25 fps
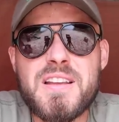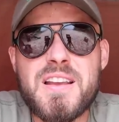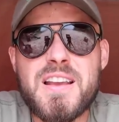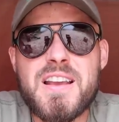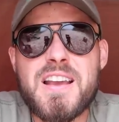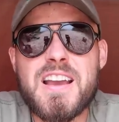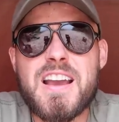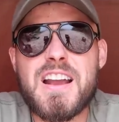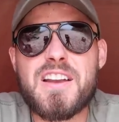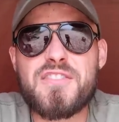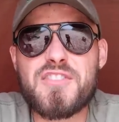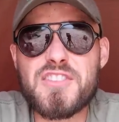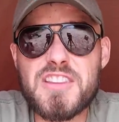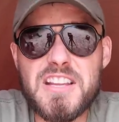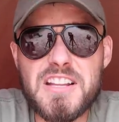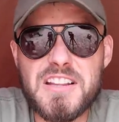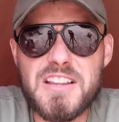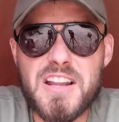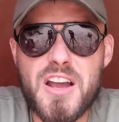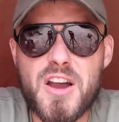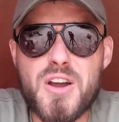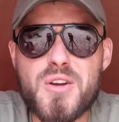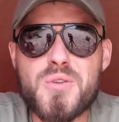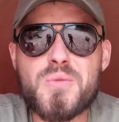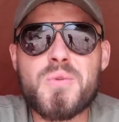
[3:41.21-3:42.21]
And if you
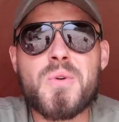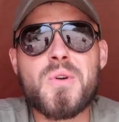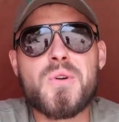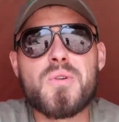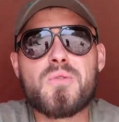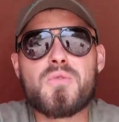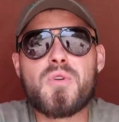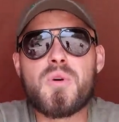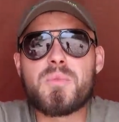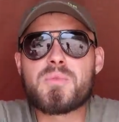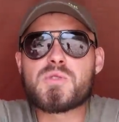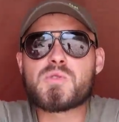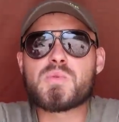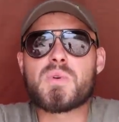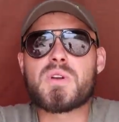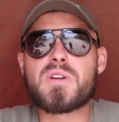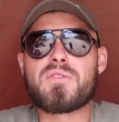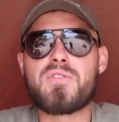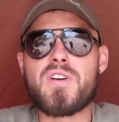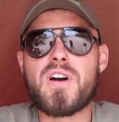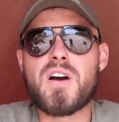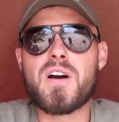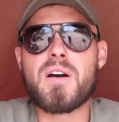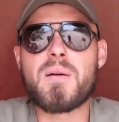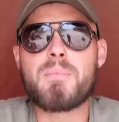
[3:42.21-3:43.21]
didn't know, Rob is one
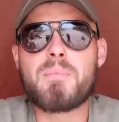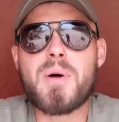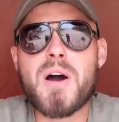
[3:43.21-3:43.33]
of our